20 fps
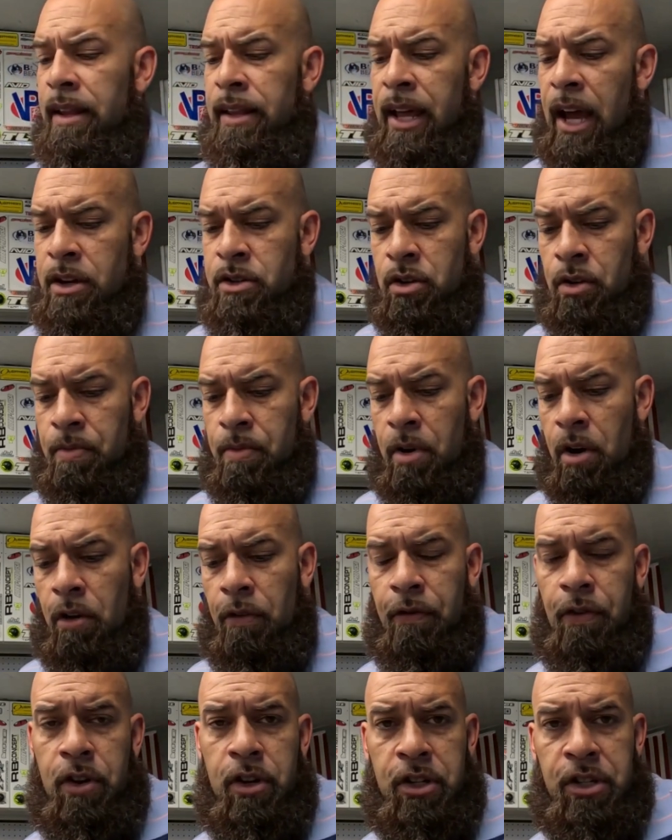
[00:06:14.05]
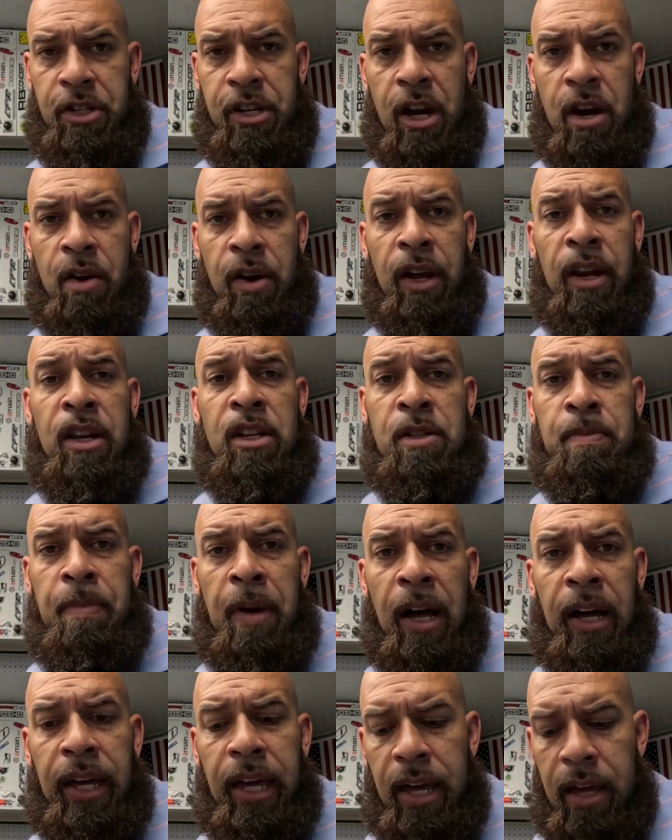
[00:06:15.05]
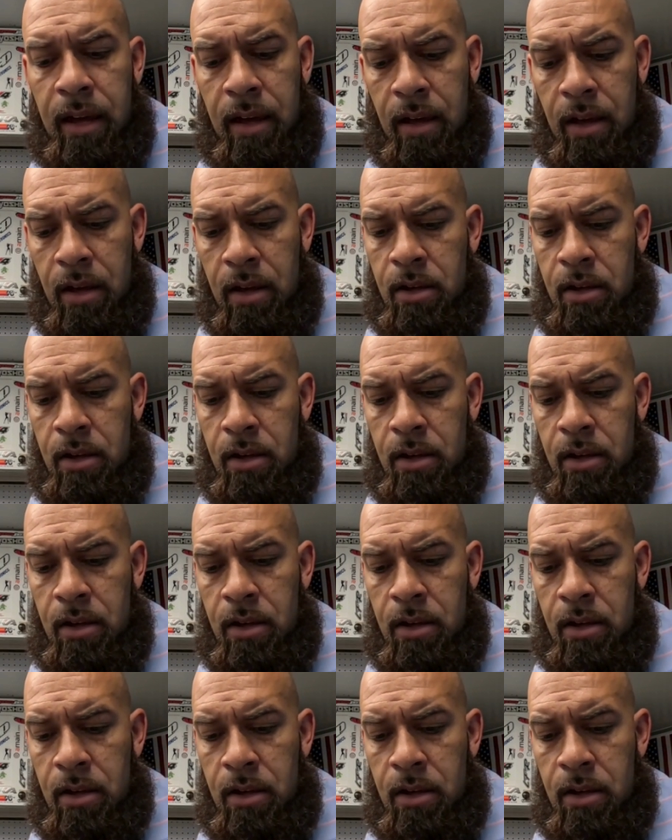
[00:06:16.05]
Nitro Pro for his steering in his buggy,